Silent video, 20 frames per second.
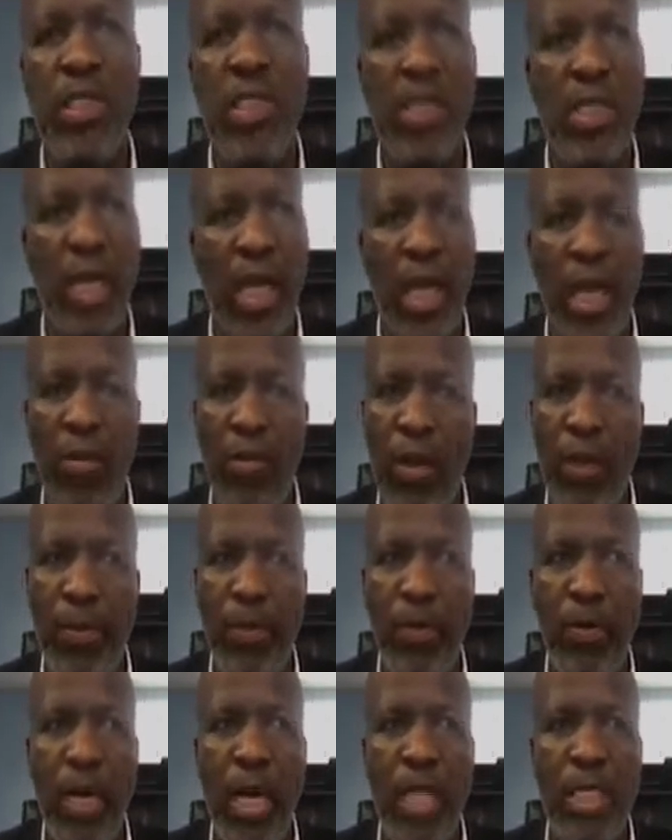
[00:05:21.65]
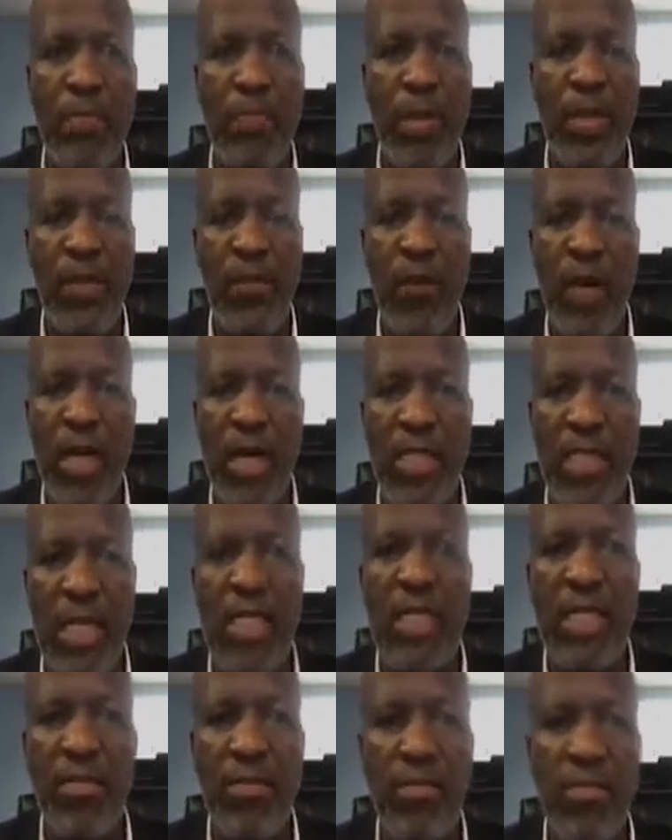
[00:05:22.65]
get your products, but if you can't sell
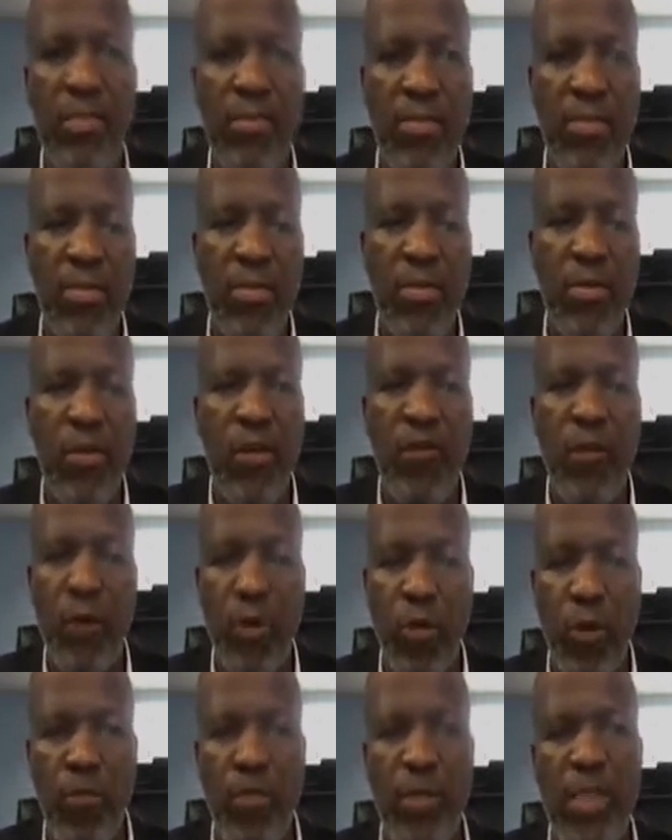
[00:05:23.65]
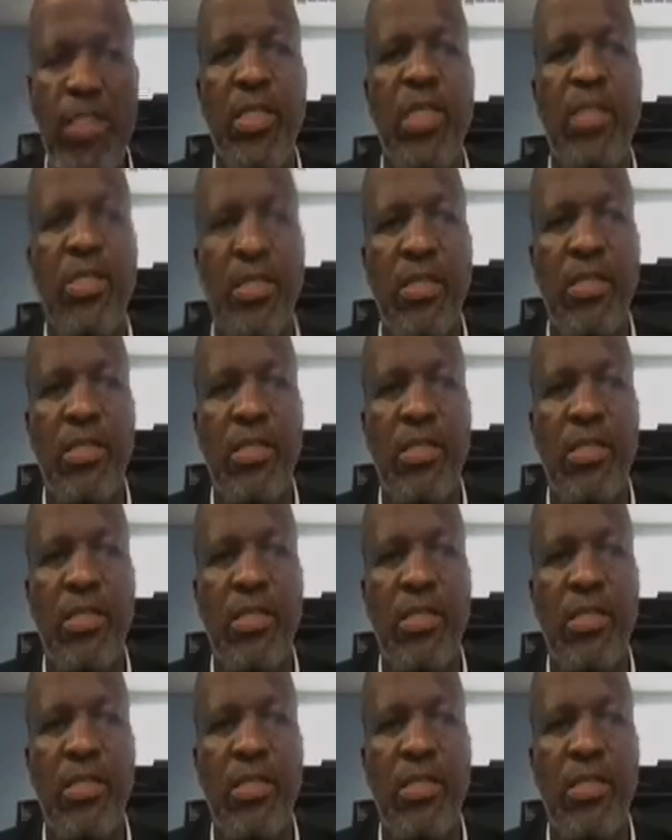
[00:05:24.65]
them, you've got no business.